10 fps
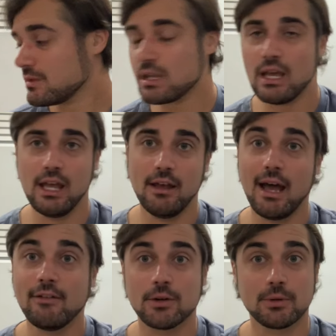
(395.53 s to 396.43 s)

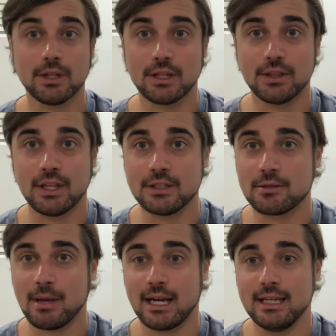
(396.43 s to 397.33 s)
I've heard really good things
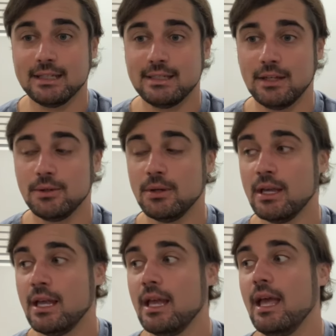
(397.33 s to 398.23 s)
about it too.
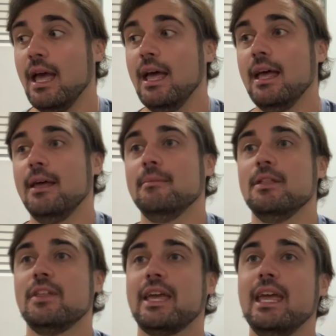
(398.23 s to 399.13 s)

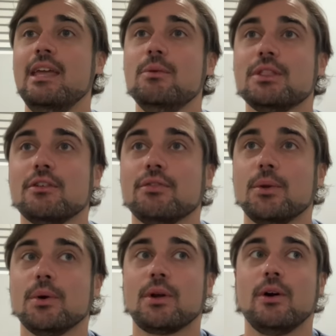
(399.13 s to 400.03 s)
The key with the
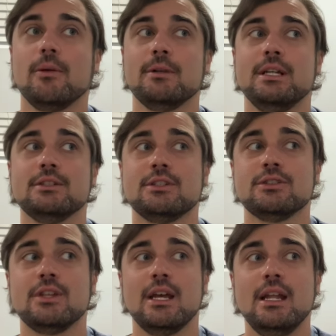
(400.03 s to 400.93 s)
fluorocarbon is
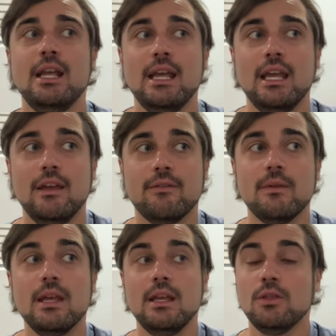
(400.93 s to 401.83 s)
that if
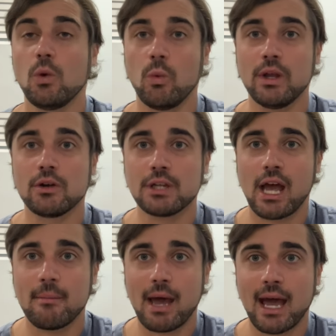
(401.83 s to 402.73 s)
in the
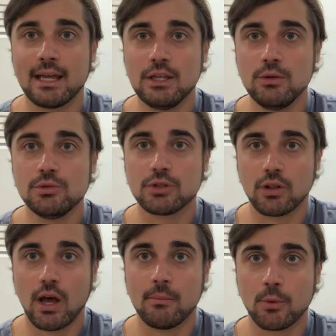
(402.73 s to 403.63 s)
wintertime, I use a
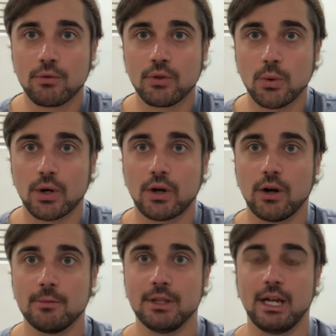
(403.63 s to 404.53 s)
lot more
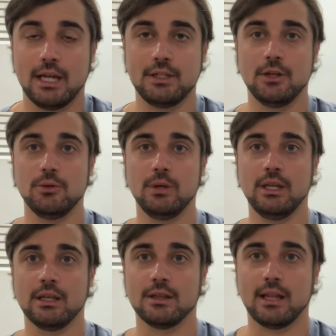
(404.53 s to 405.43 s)
fluorocarbon than I do
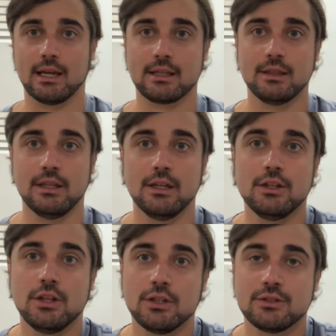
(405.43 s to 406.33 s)
in like
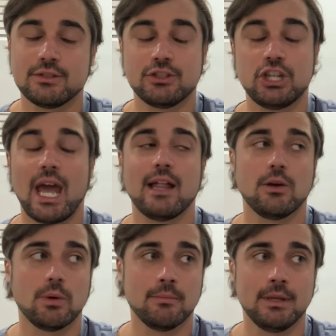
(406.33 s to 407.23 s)
the
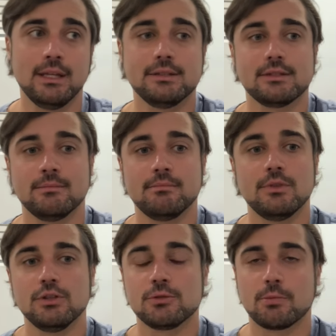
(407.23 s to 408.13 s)
shallower months of
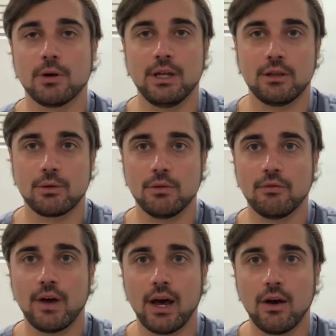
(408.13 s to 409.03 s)
the spring through the
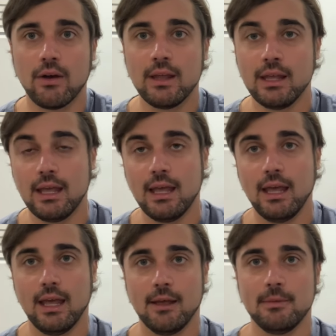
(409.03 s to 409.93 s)
fall.
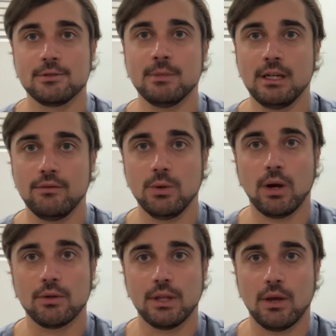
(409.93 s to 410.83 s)
As many of you
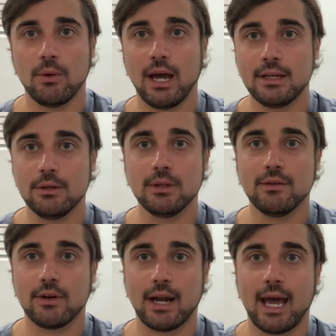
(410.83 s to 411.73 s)
all know, I do
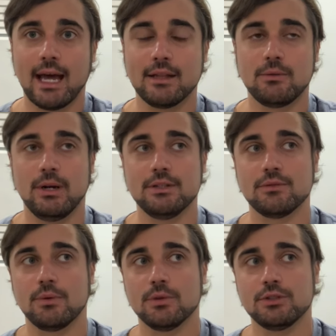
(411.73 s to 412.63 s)
live on highland
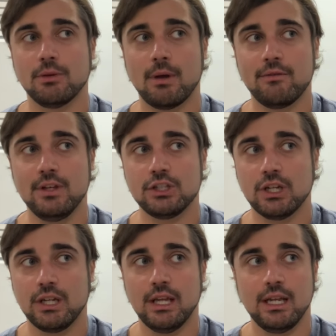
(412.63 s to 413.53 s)
reservoirs, so my fish
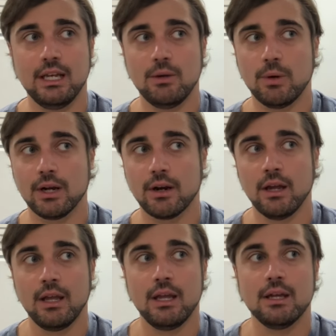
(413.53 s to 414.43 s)
could get anywhere,
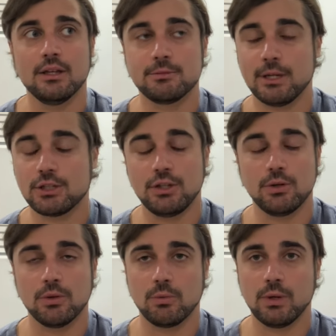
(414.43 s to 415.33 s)
especially
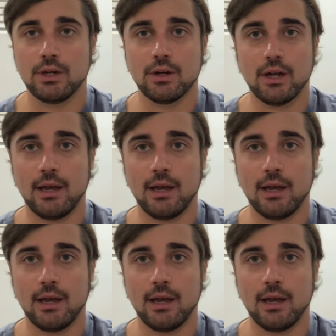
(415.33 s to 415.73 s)
during the winter.